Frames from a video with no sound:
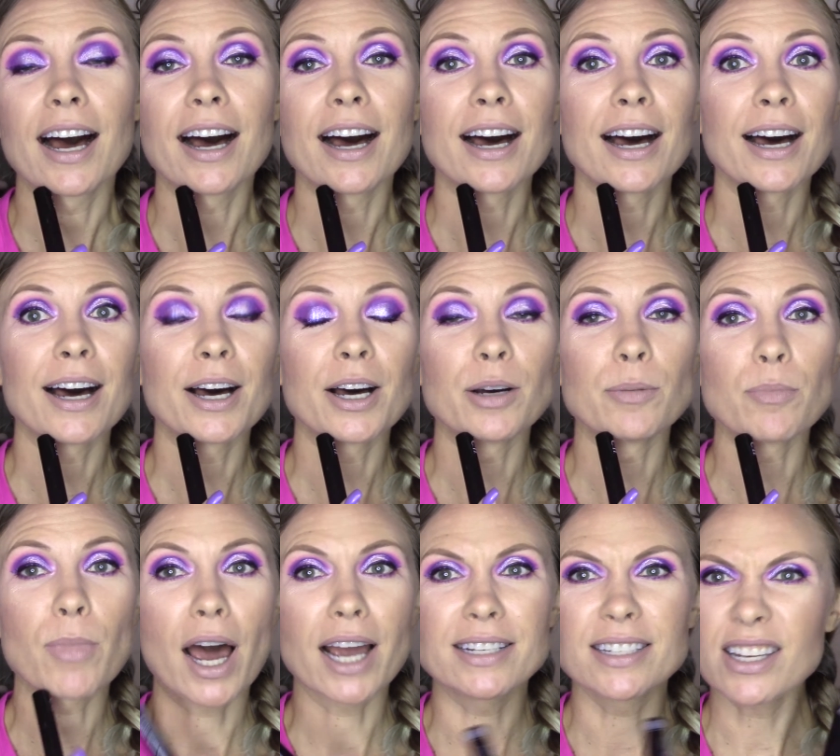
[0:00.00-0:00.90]

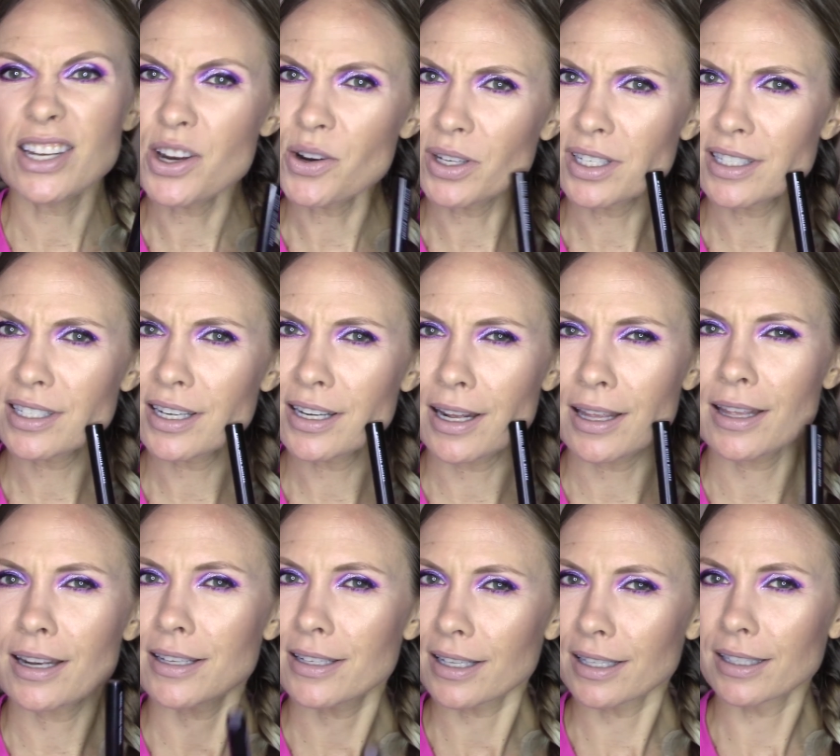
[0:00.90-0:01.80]
I did notice today
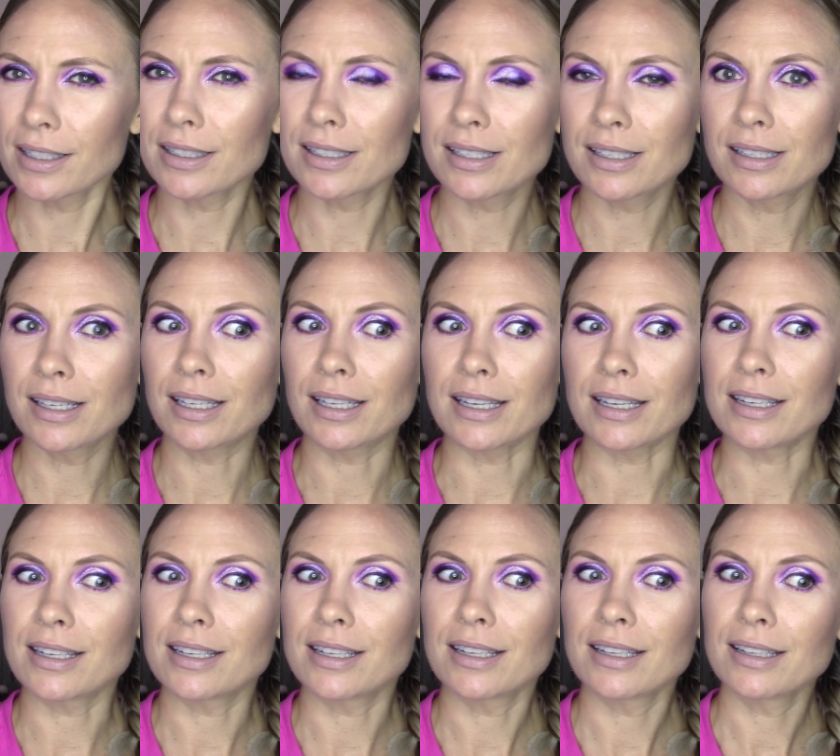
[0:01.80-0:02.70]
that it's a little
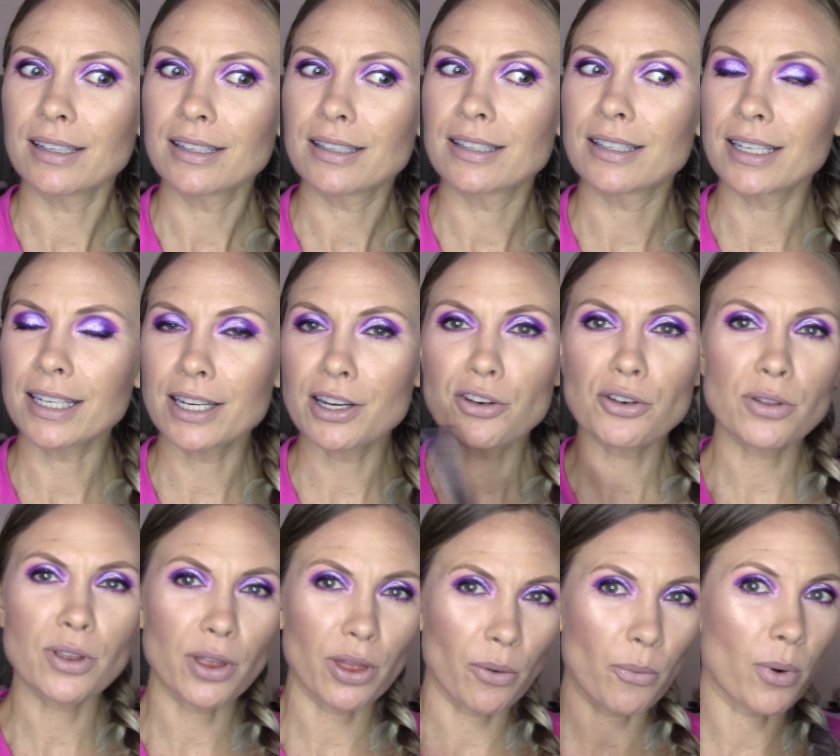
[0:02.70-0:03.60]
sticky.
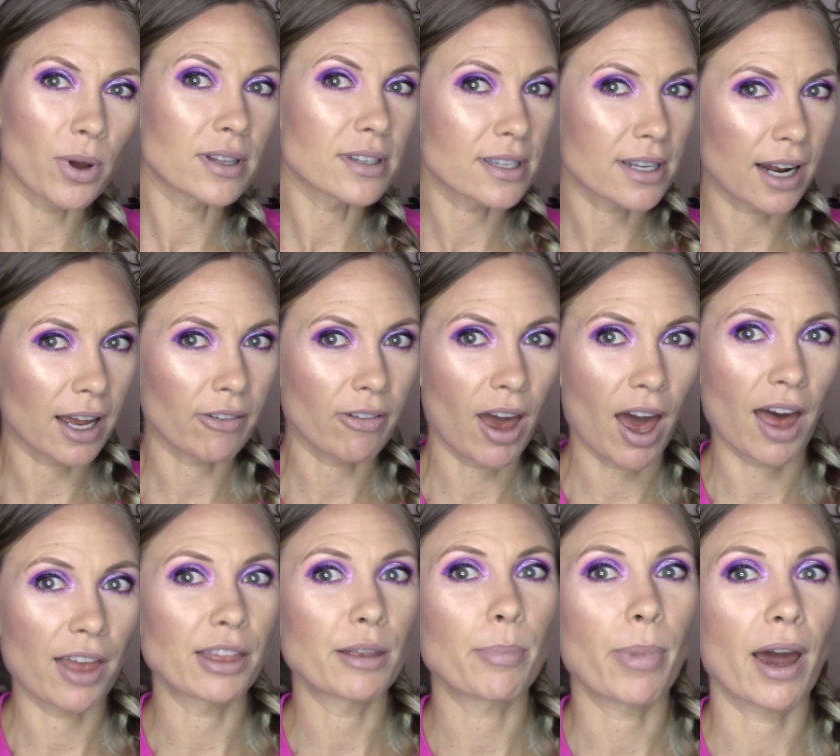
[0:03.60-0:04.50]
Stickier than the ones that I've
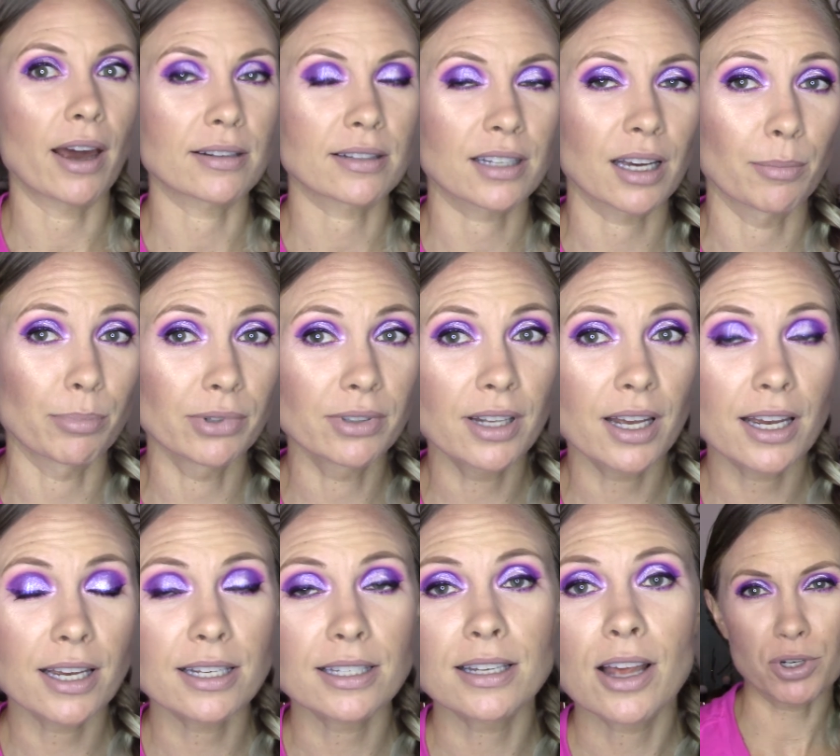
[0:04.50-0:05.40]
had the past couple
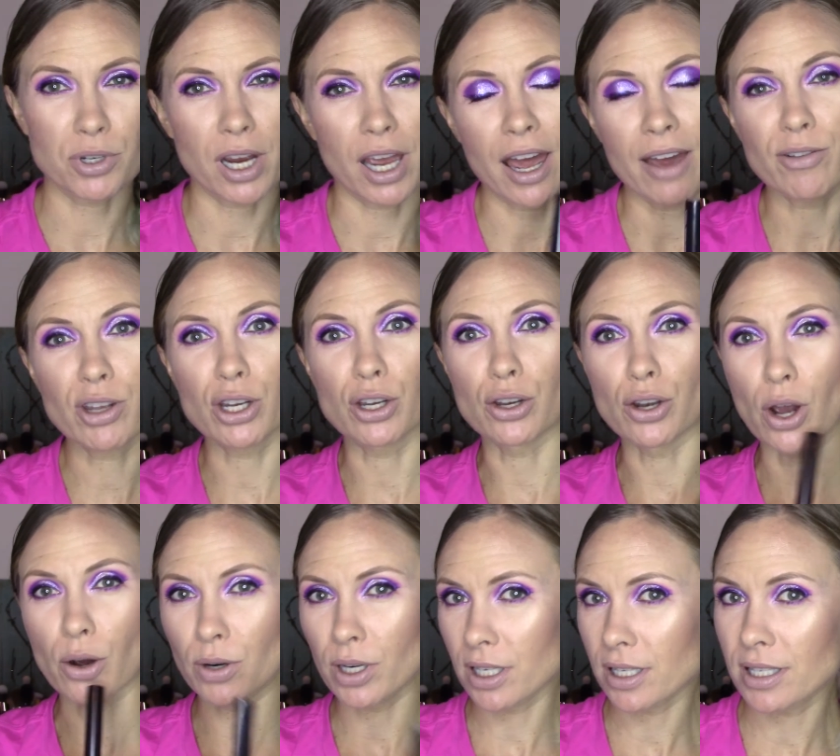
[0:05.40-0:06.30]
days, which I haven't
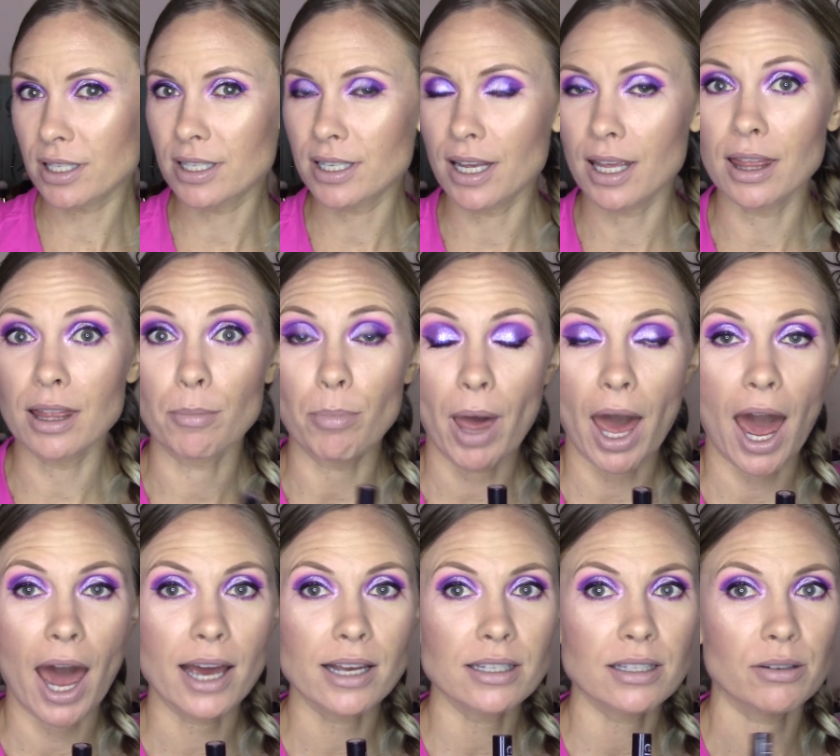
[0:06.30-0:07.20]
noticed in the
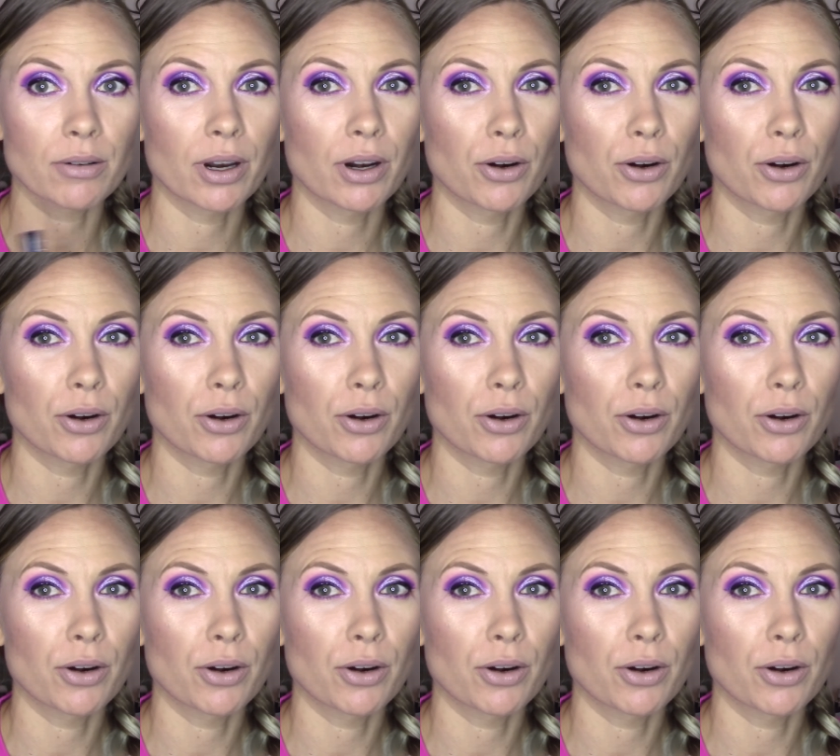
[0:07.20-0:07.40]
past, so